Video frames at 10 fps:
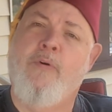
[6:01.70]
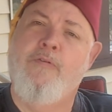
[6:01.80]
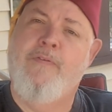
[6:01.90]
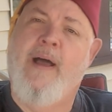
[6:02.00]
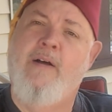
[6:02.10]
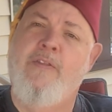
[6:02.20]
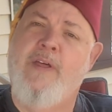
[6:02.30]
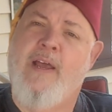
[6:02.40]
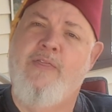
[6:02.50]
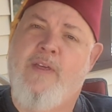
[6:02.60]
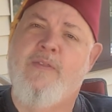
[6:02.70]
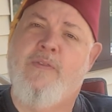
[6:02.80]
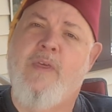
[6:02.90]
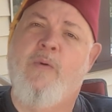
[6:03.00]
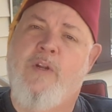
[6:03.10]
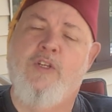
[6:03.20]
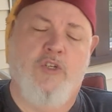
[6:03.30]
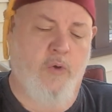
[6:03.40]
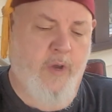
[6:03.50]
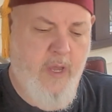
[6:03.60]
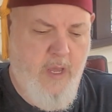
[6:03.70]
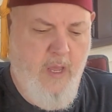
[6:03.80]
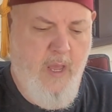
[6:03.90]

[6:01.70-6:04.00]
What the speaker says: profile that I think that they would enjoy.